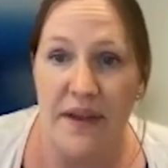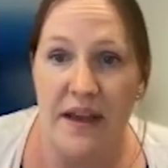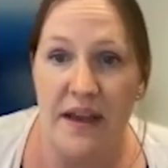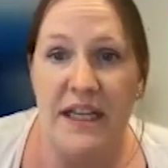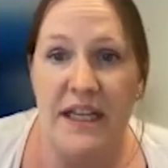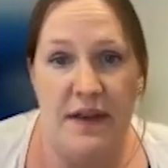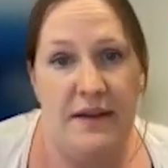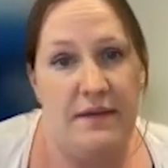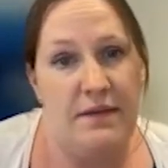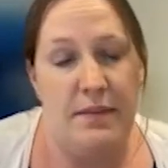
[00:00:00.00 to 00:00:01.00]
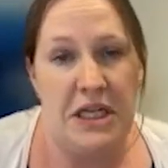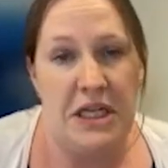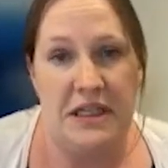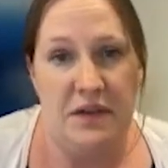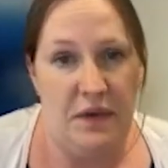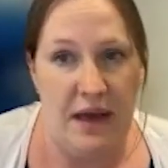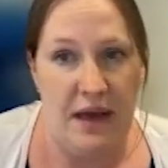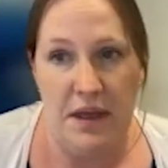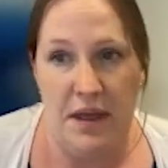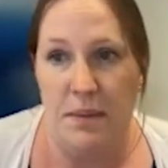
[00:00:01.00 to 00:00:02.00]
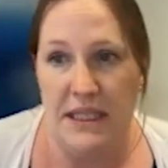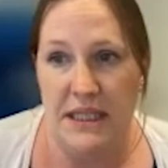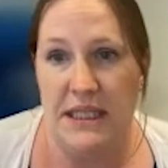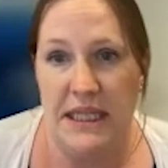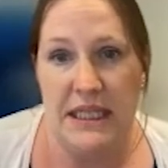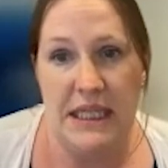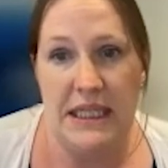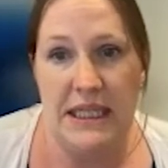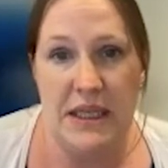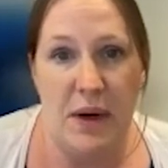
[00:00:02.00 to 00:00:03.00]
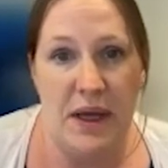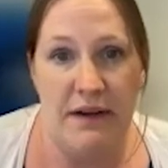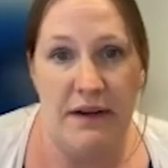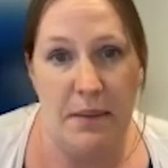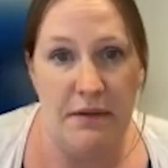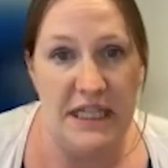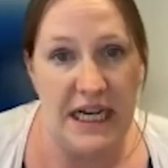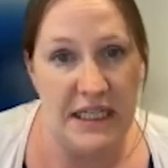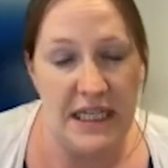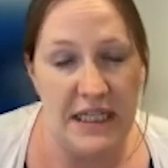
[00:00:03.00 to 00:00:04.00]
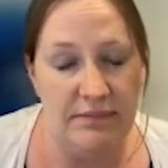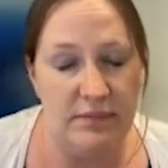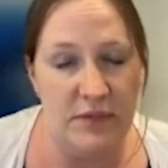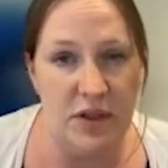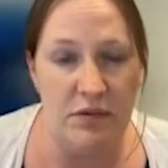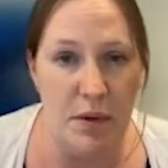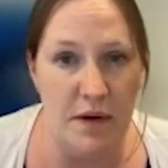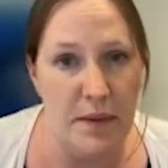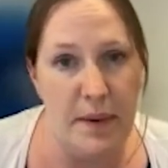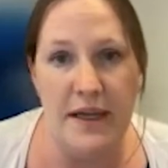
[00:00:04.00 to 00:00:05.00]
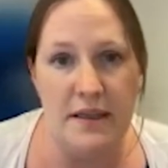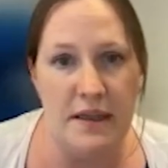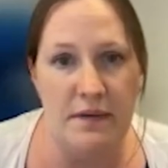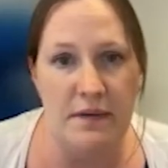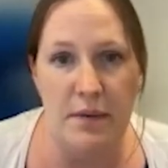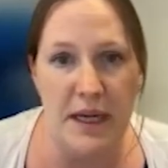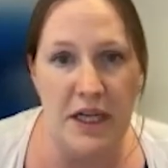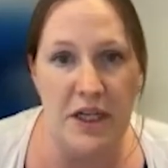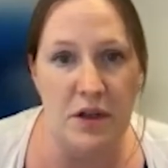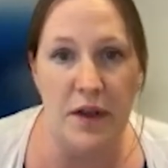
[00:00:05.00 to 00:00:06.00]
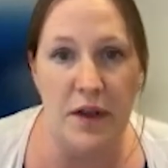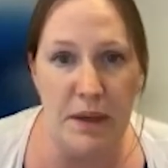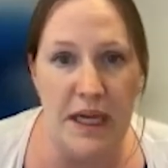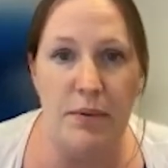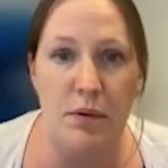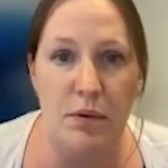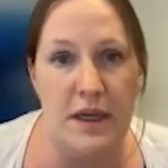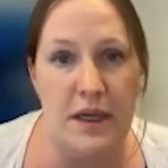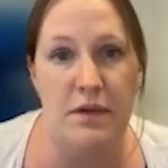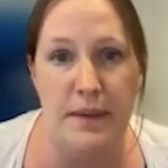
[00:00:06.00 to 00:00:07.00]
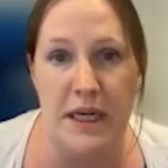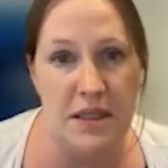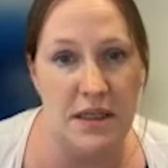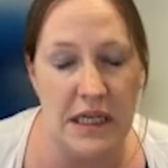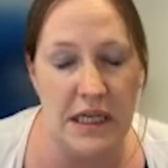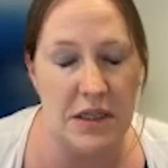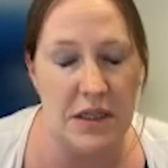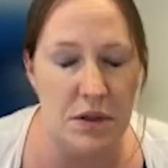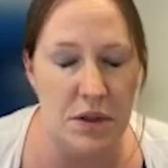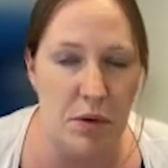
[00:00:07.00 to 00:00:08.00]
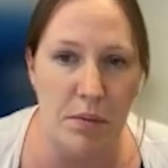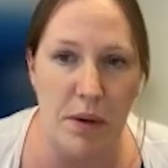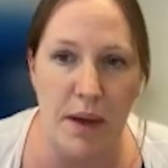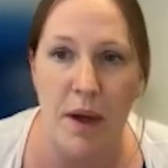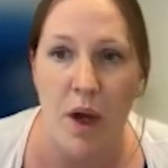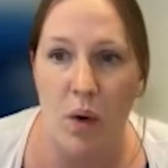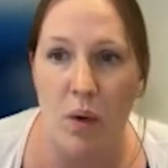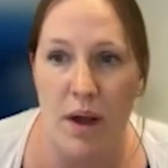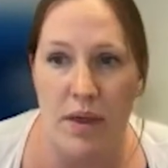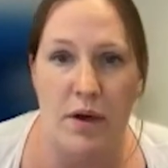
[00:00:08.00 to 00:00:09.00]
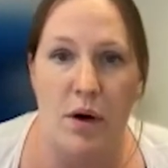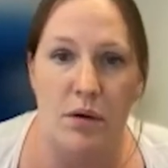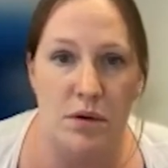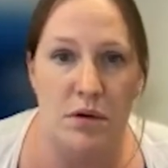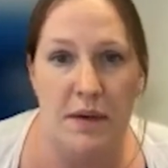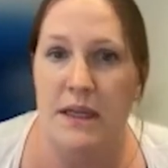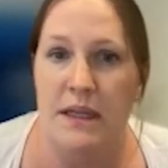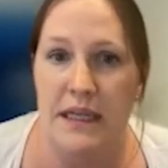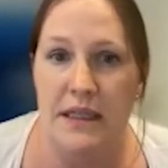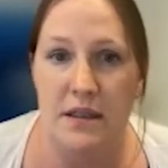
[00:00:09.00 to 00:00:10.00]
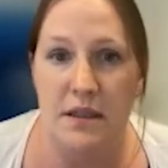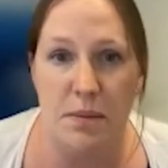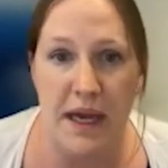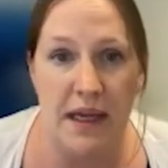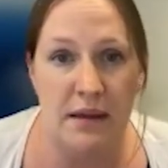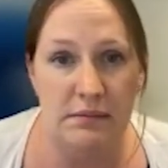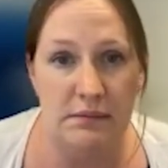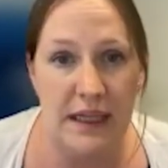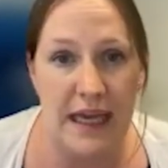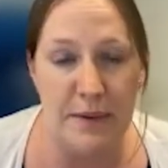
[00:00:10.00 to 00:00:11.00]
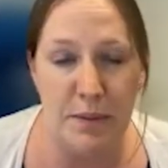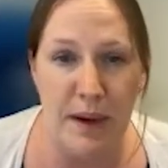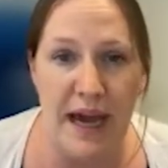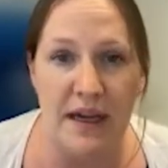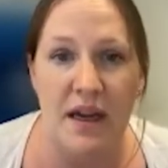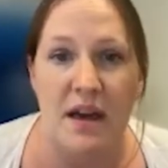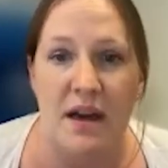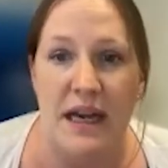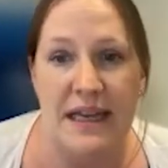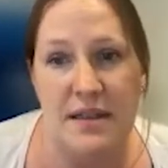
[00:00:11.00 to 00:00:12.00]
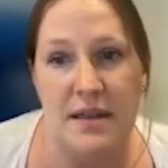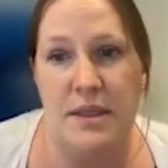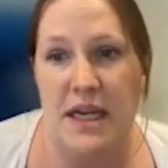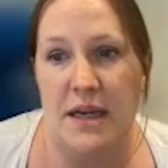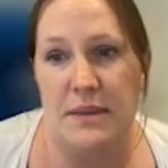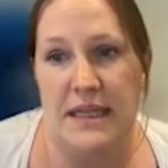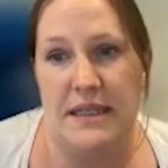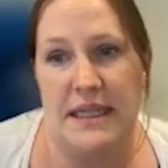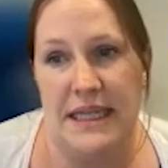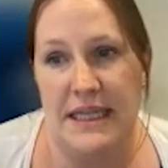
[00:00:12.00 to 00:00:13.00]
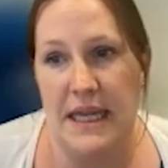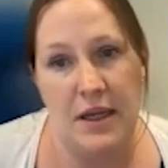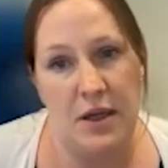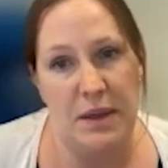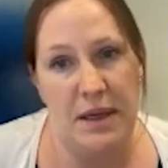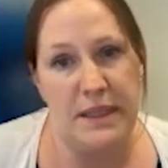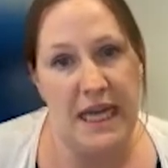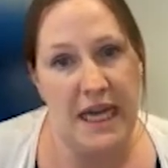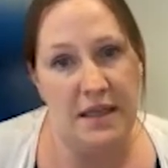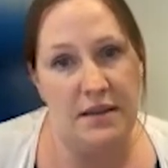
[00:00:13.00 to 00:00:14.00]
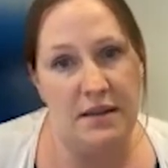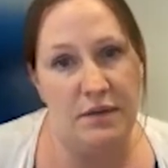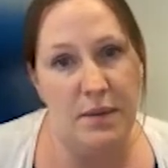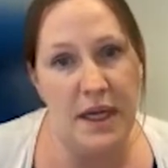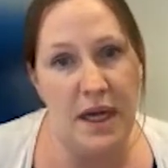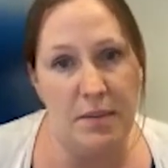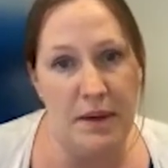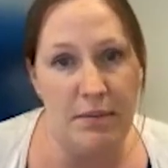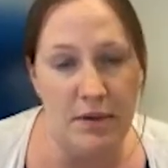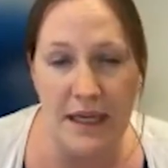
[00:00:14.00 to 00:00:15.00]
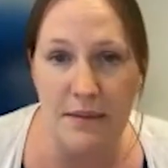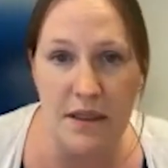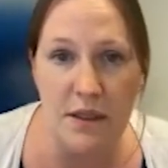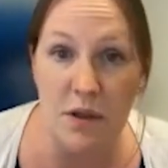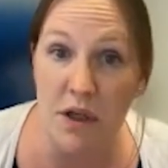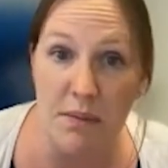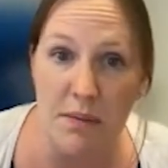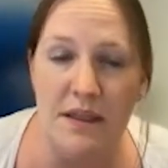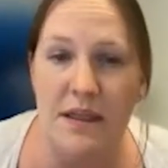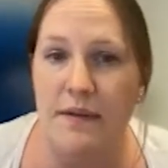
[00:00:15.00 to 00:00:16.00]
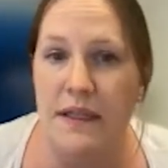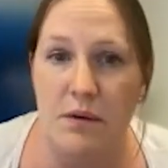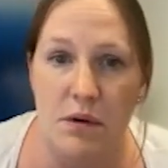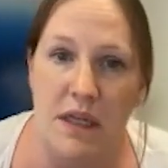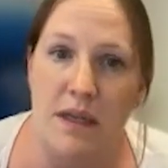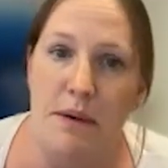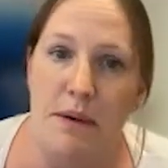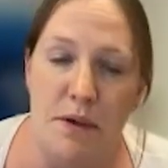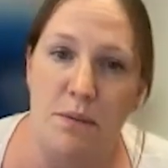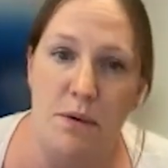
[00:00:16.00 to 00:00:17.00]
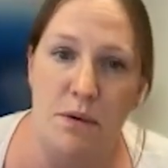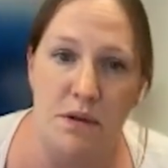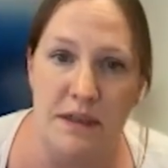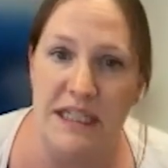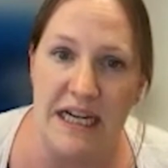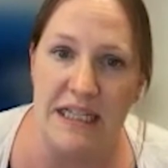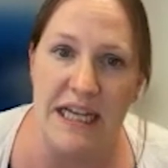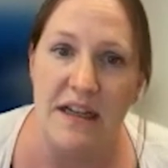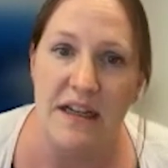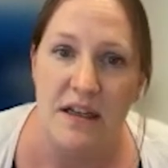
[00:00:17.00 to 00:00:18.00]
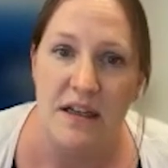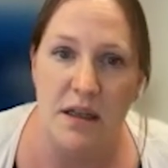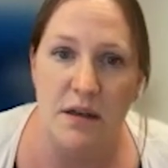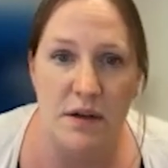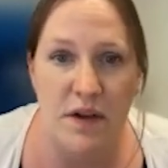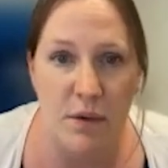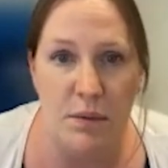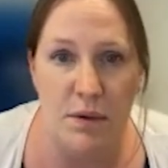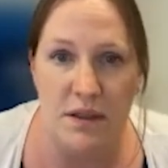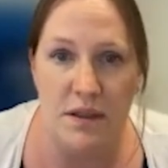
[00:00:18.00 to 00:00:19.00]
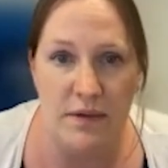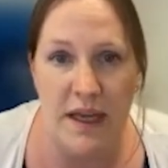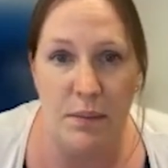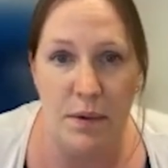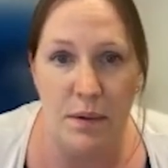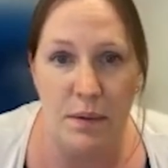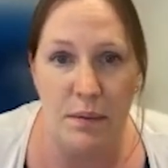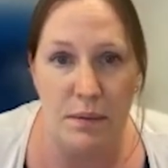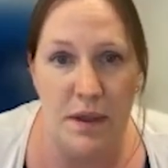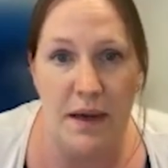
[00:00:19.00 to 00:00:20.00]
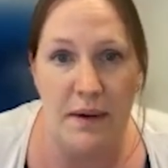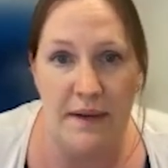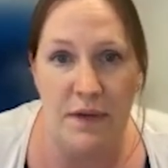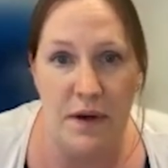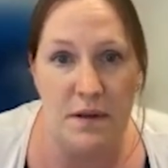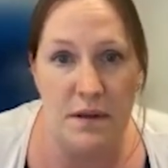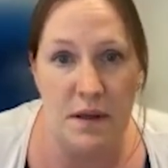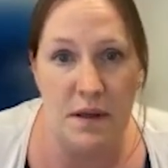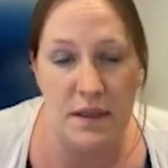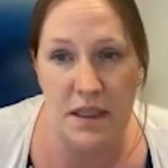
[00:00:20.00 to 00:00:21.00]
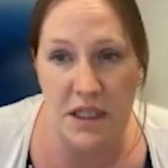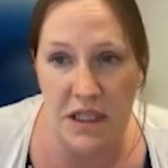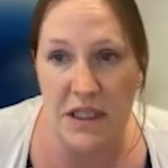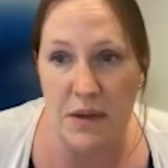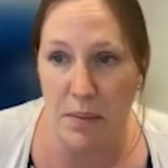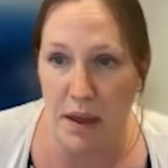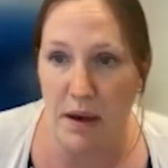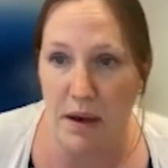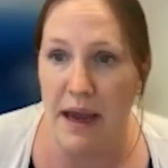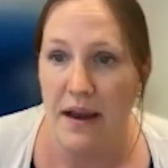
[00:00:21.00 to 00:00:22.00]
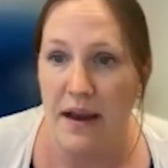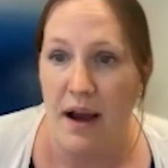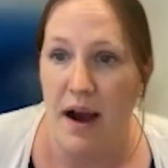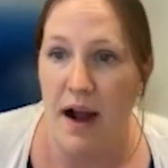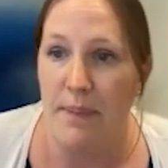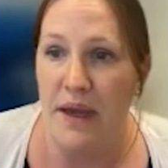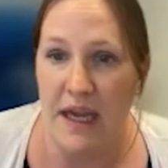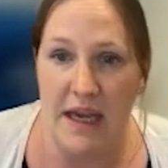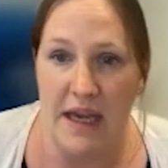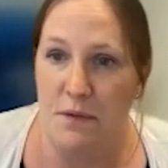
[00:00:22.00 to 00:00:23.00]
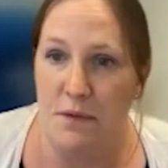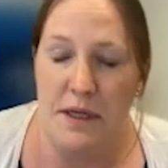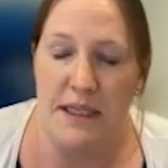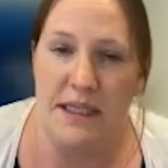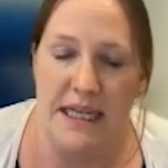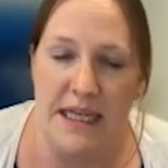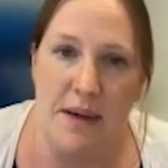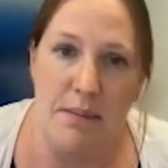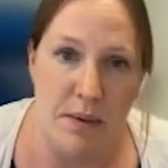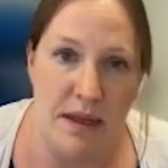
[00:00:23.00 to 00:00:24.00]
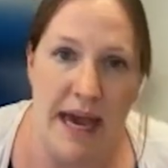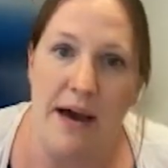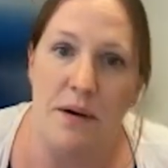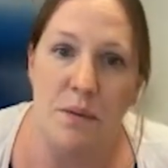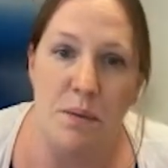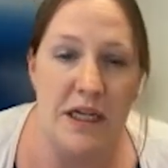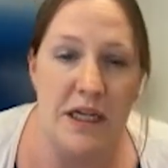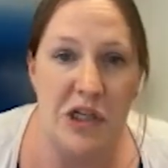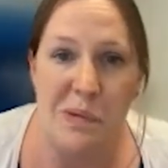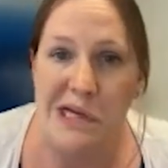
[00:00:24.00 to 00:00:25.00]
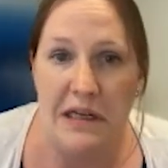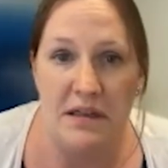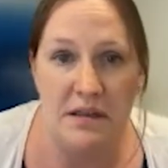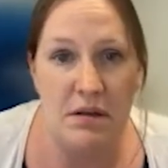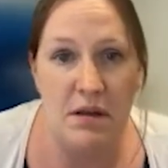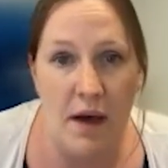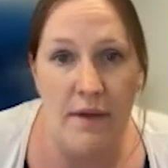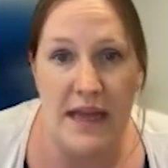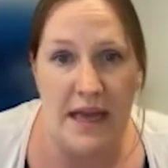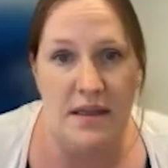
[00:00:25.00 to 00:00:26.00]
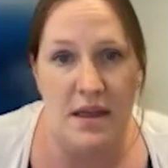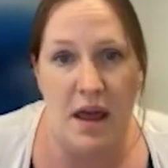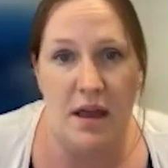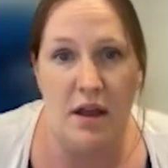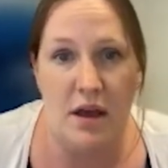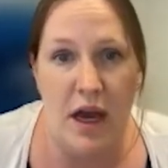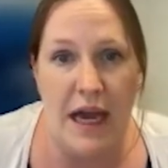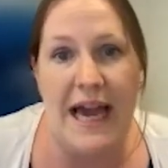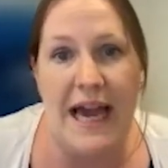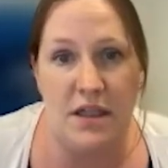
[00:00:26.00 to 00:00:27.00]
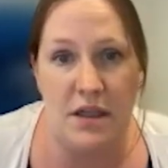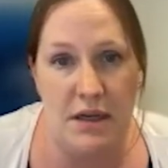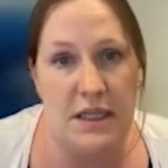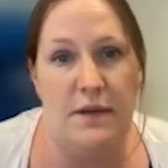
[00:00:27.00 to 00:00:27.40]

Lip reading: If any of that information is found, then the business needs to consider whether it can be redacted to remove the personal information of other people or the information that's going to cause a problem, or whether the whole document needs to be kept back. In some circumstances, consent could be obtained from the other people named in the document if it's not going to be possible to redact it. So there's a few options available, if those conditions do apply. If not, as I said, it can be withheld, but it should be noted on the cover letter that categories of